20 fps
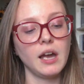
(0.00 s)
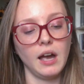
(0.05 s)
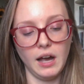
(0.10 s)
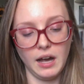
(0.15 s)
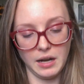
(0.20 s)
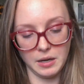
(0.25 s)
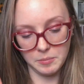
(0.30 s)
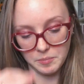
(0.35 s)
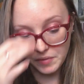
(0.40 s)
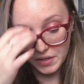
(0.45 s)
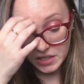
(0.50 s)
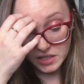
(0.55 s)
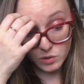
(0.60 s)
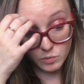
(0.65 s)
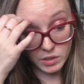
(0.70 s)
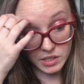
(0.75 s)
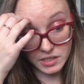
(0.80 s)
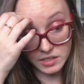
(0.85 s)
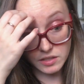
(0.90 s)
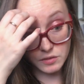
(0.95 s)
as
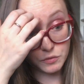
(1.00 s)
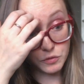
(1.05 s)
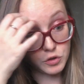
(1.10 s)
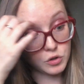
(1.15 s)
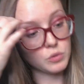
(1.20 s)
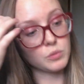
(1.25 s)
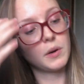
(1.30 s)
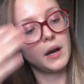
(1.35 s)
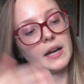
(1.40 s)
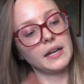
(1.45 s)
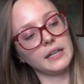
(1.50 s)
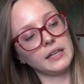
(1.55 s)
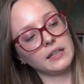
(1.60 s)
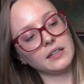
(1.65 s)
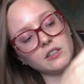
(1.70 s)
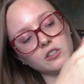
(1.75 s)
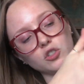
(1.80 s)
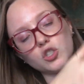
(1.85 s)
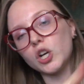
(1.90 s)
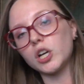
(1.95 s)
well as a few writing
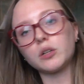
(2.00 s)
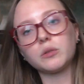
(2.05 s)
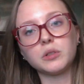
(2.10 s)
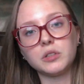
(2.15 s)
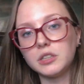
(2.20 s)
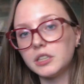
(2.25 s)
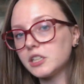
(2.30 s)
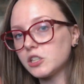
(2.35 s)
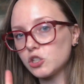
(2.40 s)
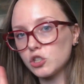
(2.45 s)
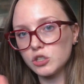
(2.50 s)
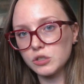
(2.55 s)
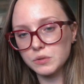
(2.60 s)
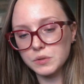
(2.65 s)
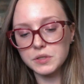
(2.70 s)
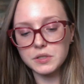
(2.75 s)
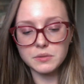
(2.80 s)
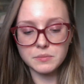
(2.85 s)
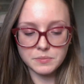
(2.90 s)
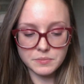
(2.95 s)
and general
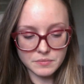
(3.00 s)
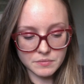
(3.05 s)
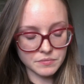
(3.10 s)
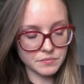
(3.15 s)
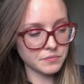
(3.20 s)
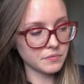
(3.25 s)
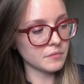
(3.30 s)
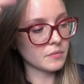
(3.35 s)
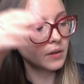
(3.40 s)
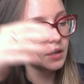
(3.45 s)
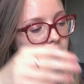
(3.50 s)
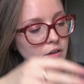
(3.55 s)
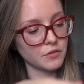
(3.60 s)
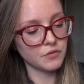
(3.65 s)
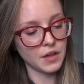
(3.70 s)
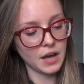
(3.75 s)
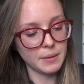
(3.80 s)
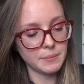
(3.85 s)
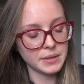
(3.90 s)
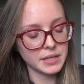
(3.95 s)
issues, if
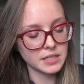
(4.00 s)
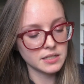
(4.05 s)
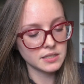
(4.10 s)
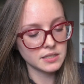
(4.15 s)
that makes